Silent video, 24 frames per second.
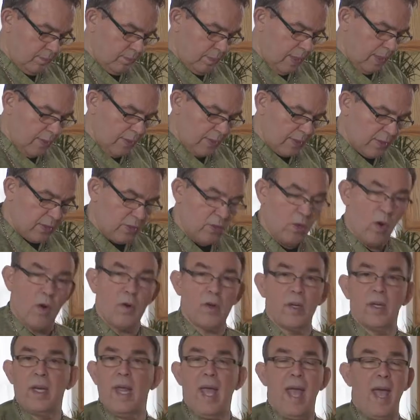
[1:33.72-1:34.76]
Now that's
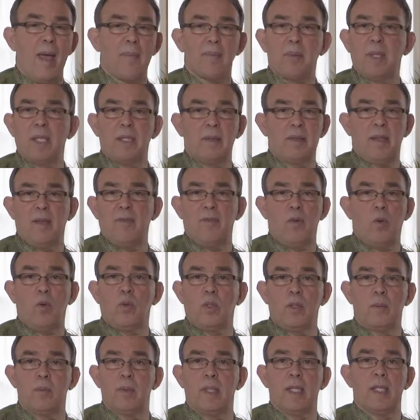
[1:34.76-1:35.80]
starting to happen. They've
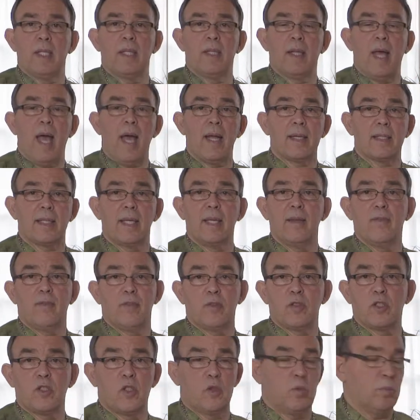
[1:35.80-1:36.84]
only been in the hot ghee for
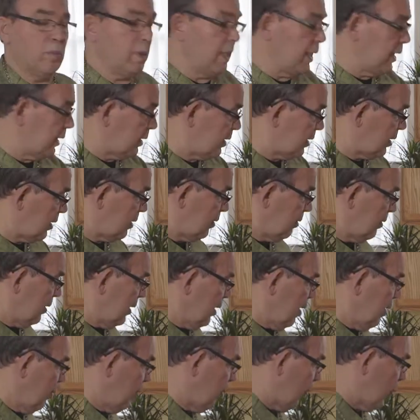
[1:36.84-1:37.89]
2 minutes,
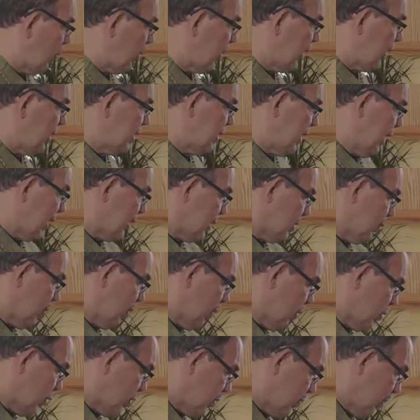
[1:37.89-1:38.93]
but we're going to take some
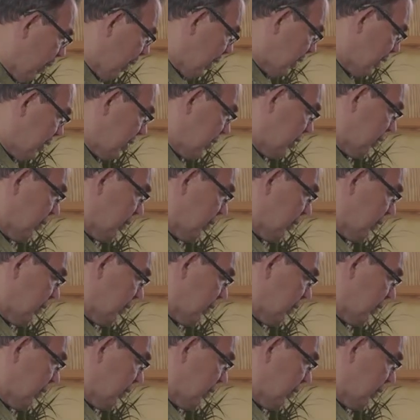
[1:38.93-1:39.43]
other spices